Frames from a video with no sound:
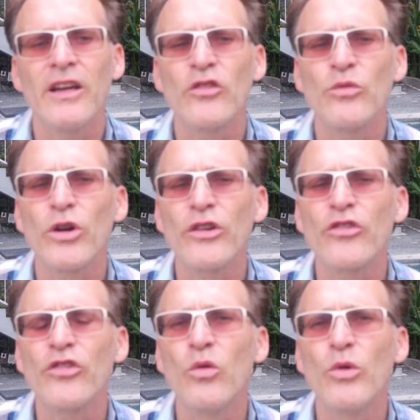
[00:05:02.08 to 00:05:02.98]
It has worked
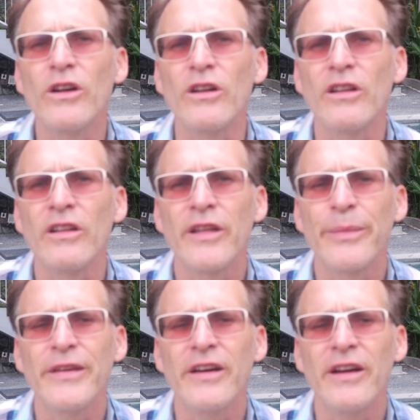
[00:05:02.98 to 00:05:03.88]
so well
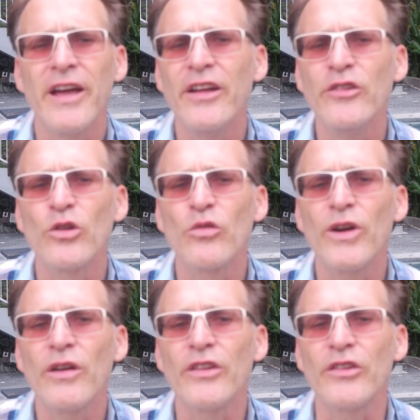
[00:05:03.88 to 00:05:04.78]
that the annual
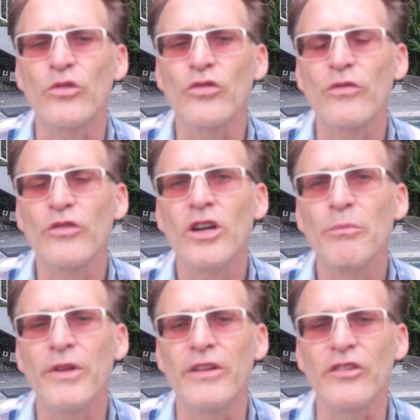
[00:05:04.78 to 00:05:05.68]
revenues of
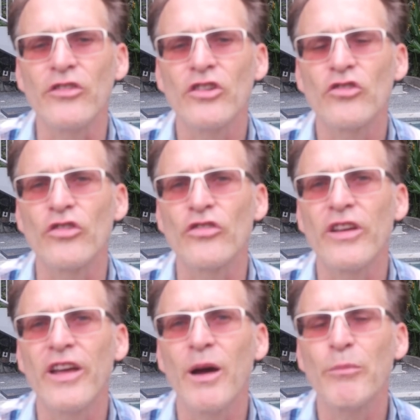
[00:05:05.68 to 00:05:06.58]
companies such as
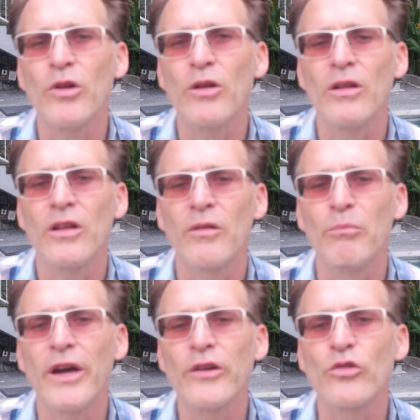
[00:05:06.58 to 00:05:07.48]
Apple,
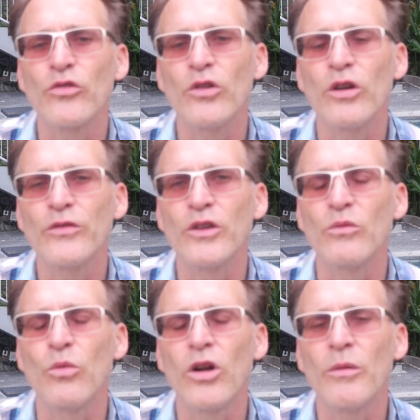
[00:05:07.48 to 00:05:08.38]
Microsoft
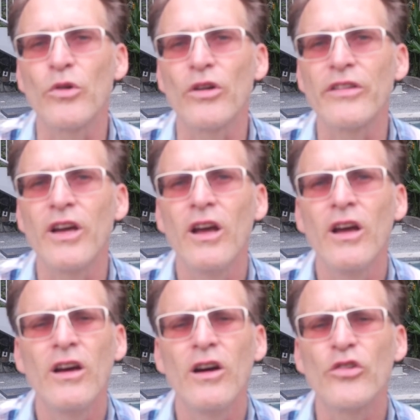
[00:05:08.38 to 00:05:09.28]
and Walmart
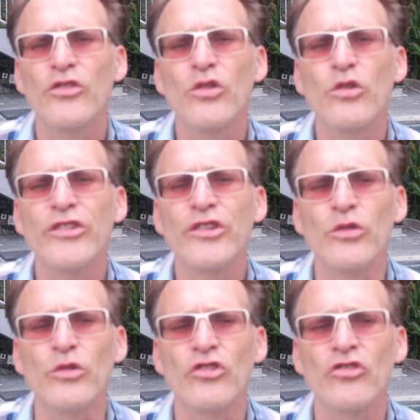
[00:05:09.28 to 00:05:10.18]
are so
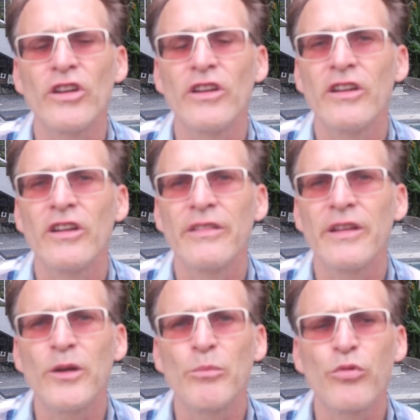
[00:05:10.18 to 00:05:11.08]
huge
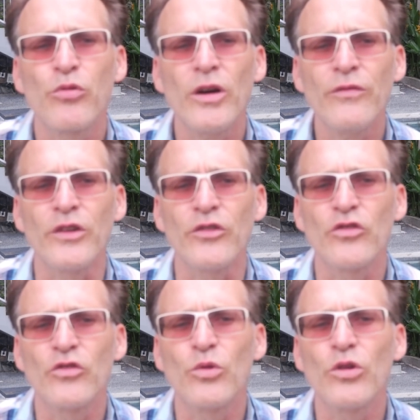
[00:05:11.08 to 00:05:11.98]
that their
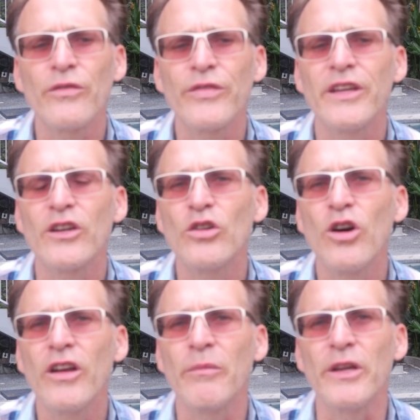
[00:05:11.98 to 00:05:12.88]
profits dwarf the
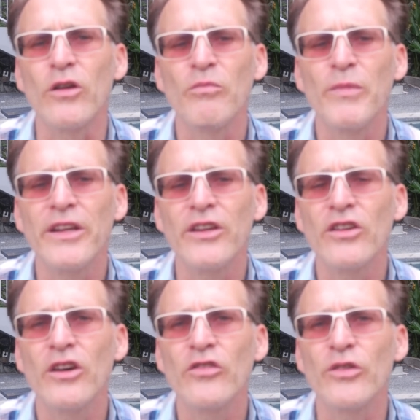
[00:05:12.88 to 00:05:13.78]
economy of many
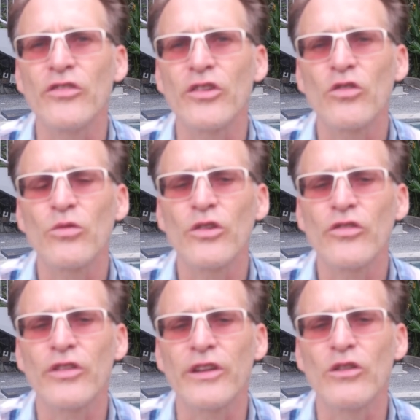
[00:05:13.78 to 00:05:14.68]
countries
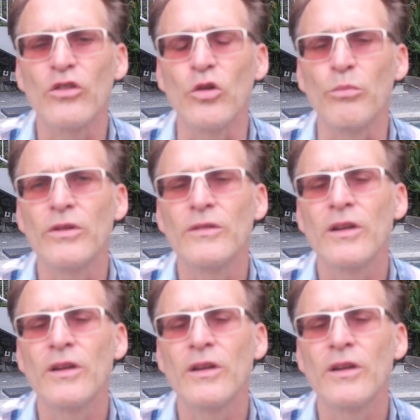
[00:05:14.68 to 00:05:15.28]
across the globe.